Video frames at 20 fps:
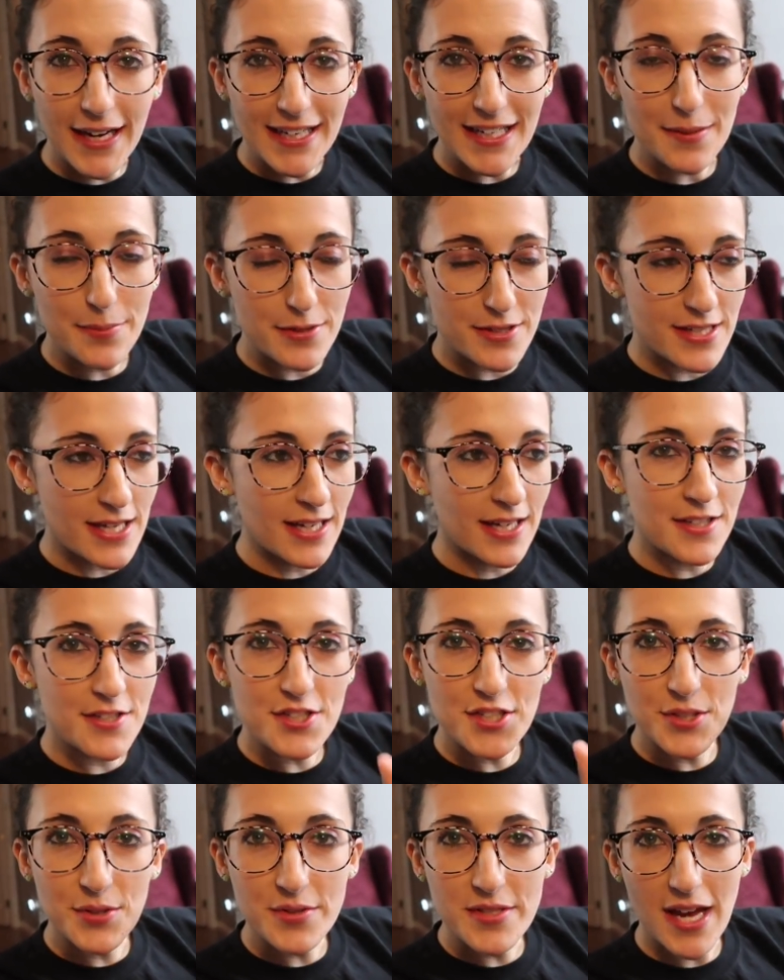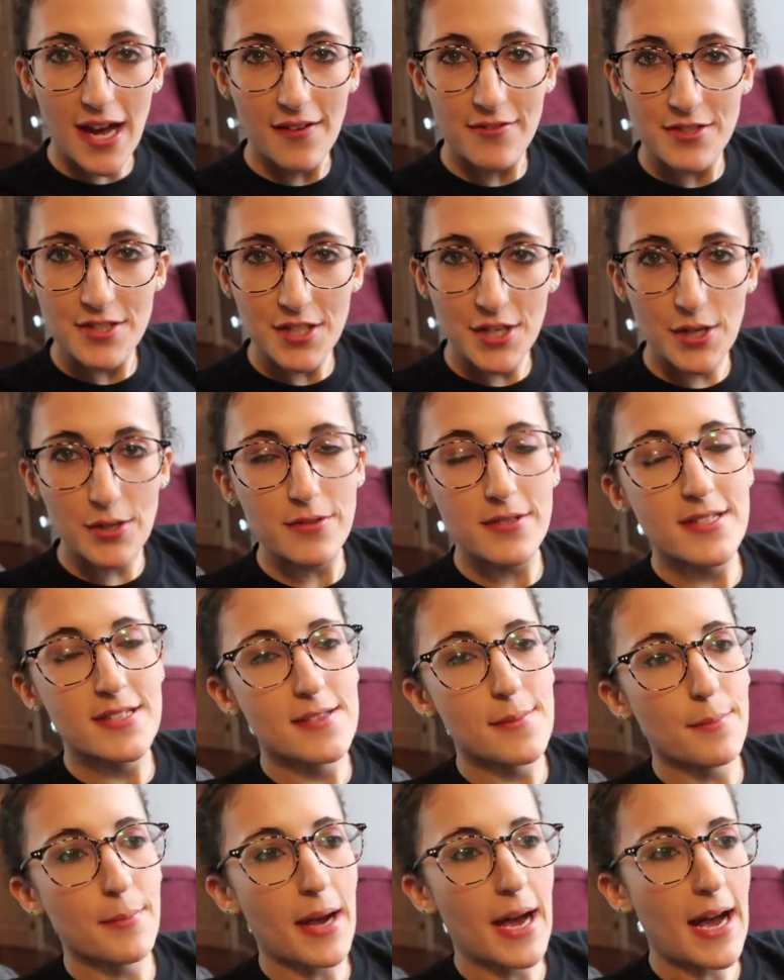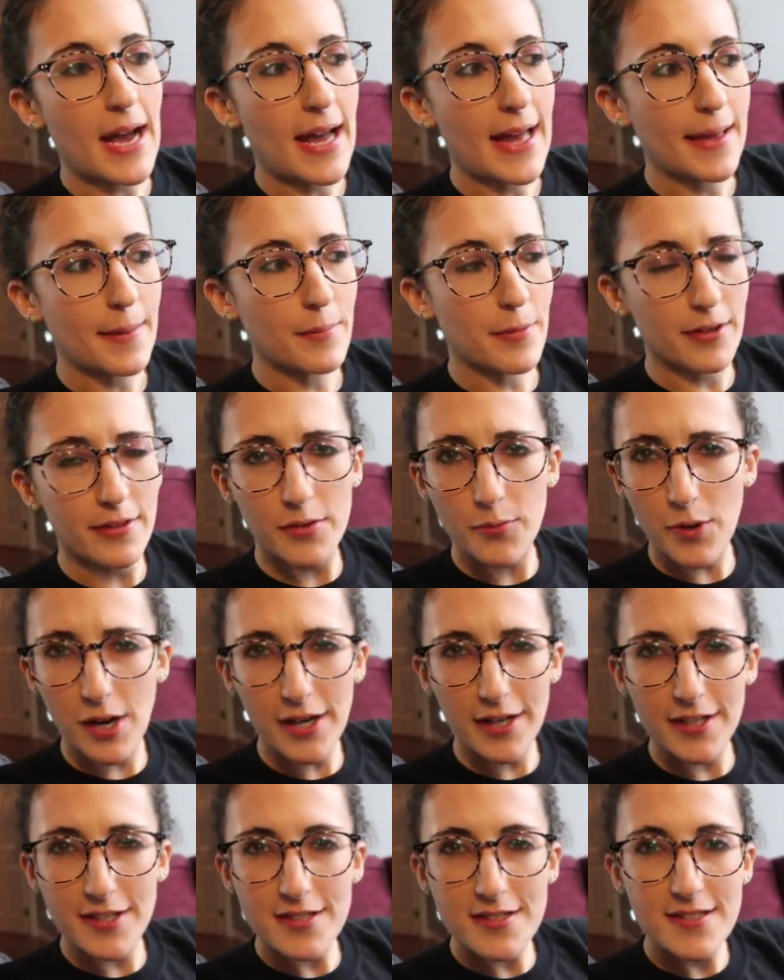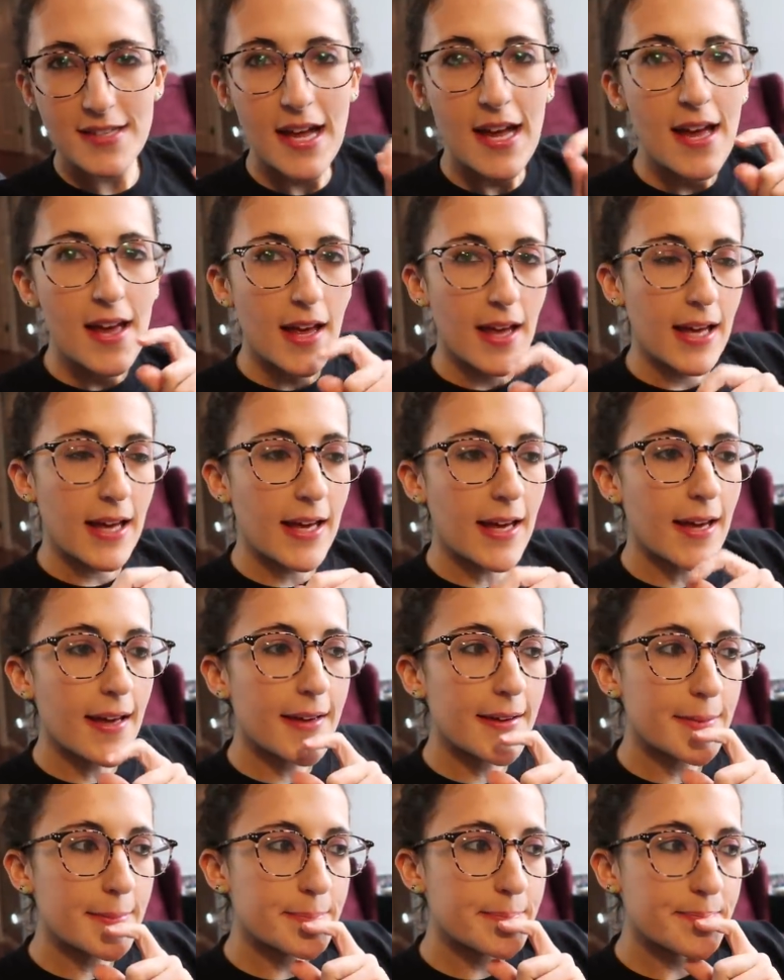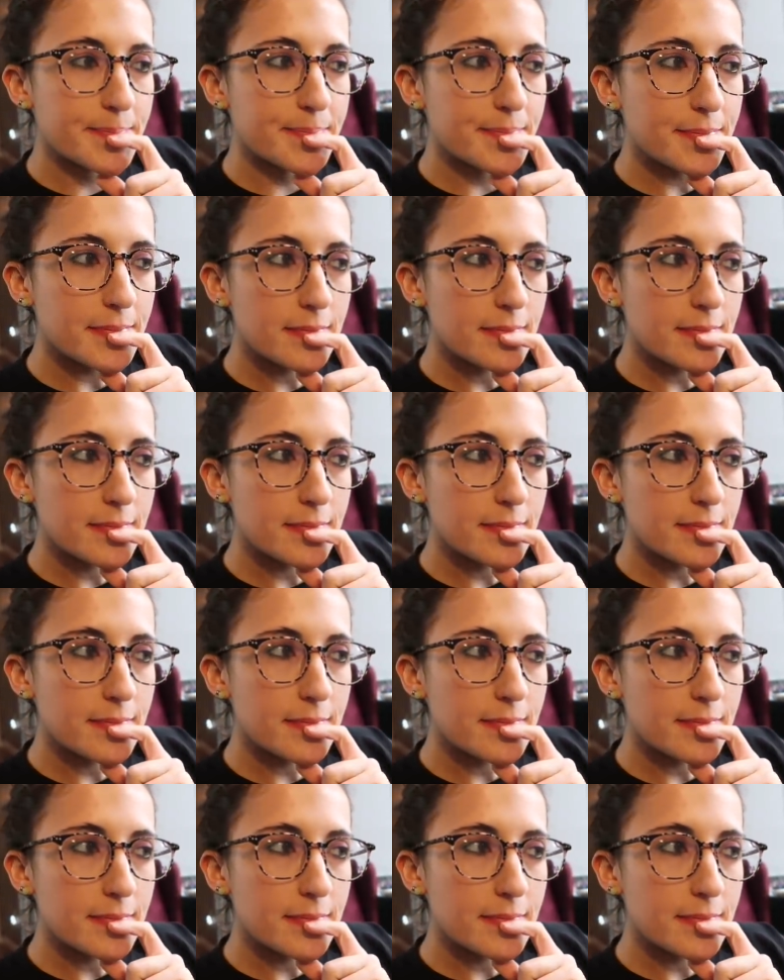80% into To Have and To Hoax by Martha Waters, and